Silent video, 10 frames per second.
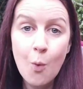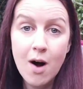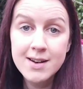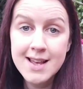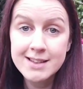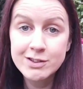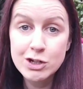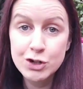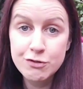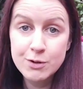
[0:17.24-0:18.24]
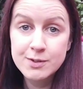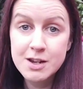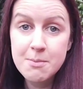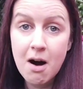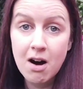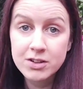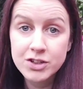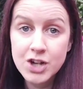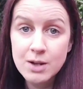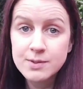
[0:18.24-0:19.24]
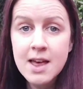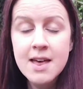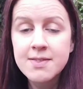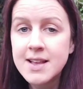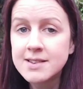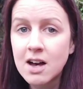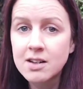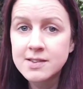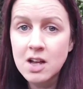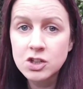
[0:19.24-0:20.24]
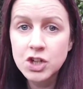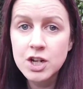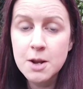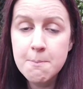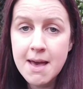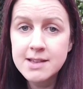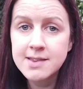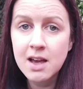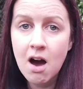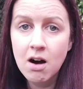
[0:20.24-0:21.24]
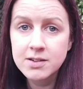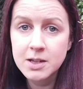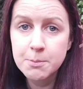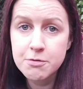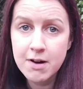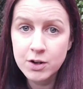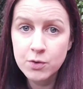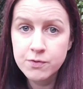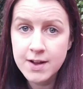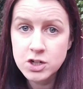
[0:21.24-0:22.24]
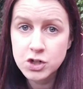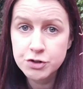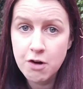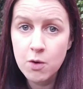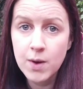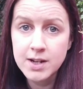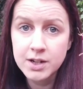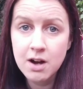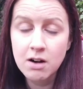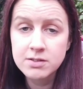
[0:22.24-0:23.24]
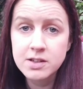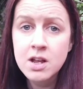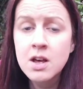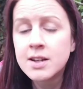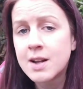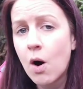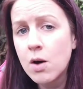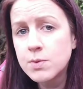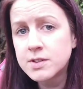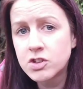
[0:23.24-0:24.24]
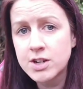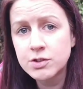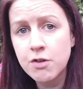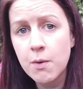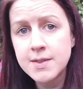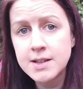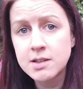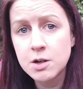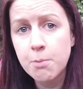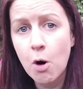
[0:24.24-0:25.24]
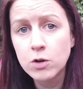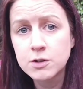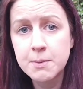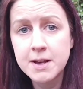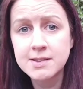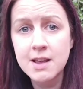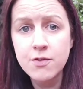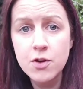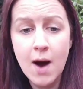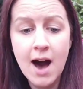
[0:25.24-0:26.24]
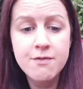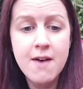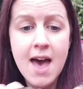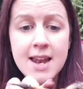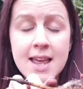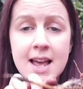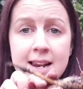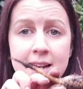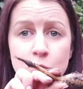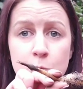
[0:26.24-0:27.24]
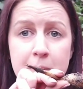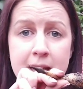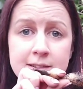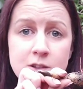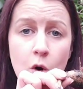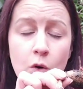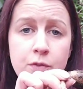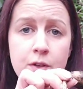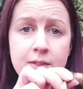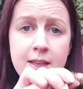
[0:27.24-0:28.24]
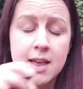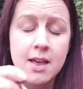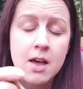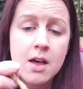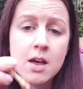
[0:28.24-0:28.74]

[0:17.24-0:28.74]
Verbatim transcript: one is Jerusalem artichokes. These are such an amazing hardy perennial veg to grow in your garden. Now I would suggest growing these in a pot because if you have any little bit of the